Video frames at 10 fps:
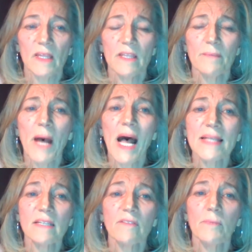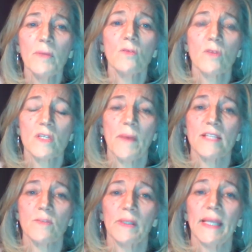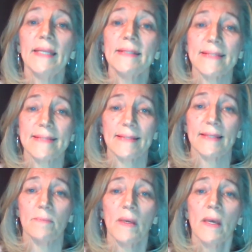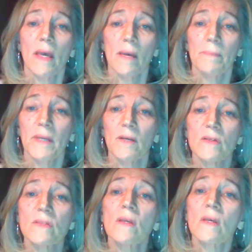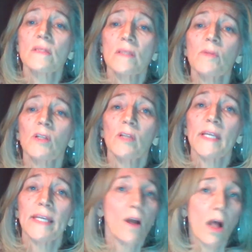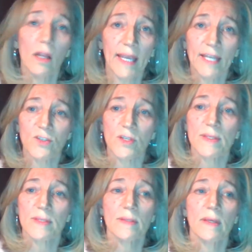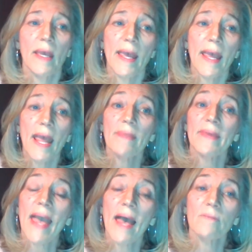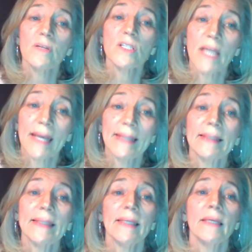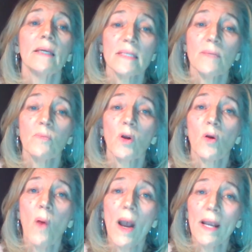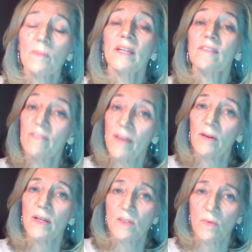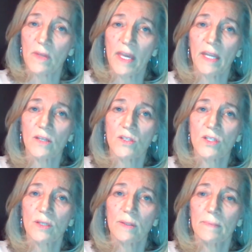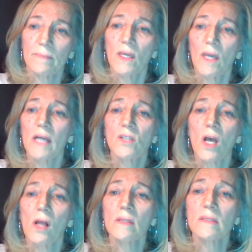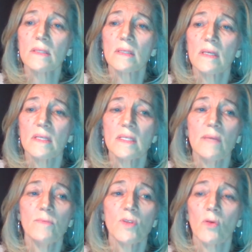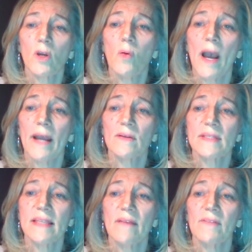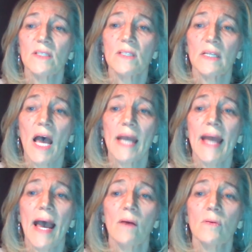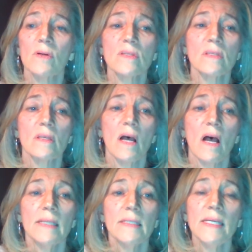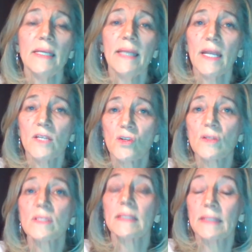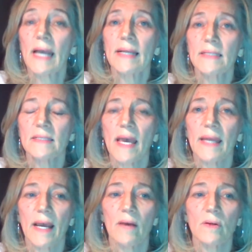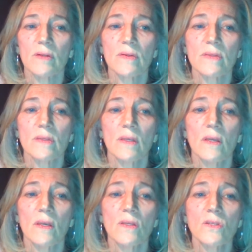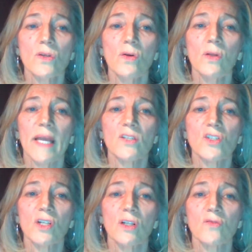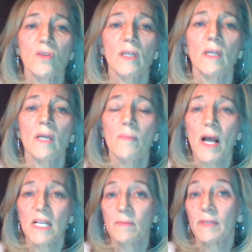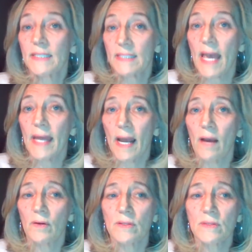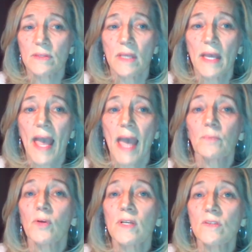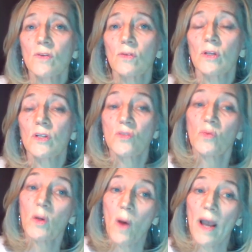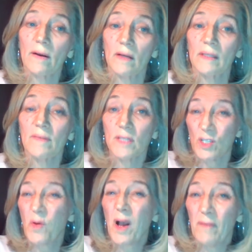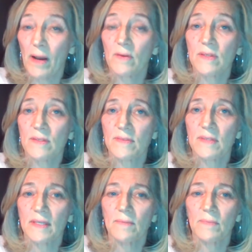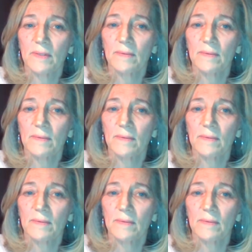The positive immune response related to sleep appears similarly in all ages, and the average nightly sleep requirement varies with age. Adults seem to require 7 to 9 hours, teenagers 9 to 10 hours, school-age children approximately 10 hours, and preschoolers require 11 to 12 hours of sleep.